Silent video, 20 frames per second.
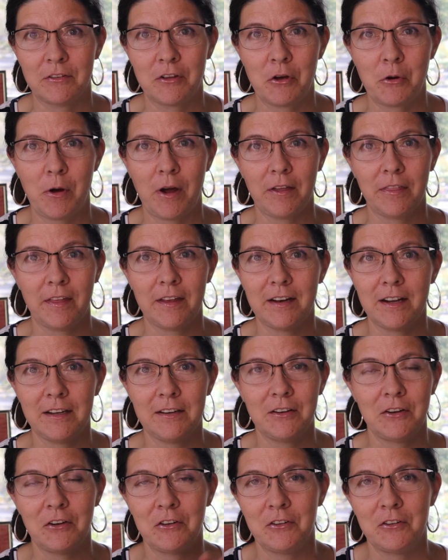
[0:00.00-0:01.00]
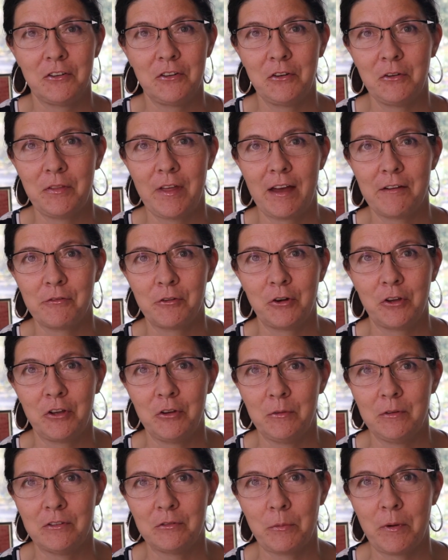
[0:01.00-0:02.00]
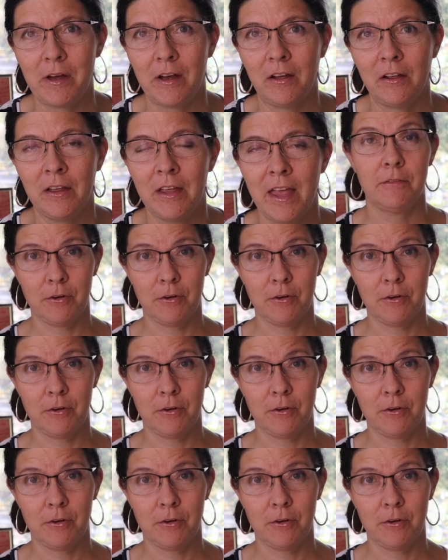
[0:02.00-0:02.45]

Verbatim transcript: so I thought I'd do that for you as well.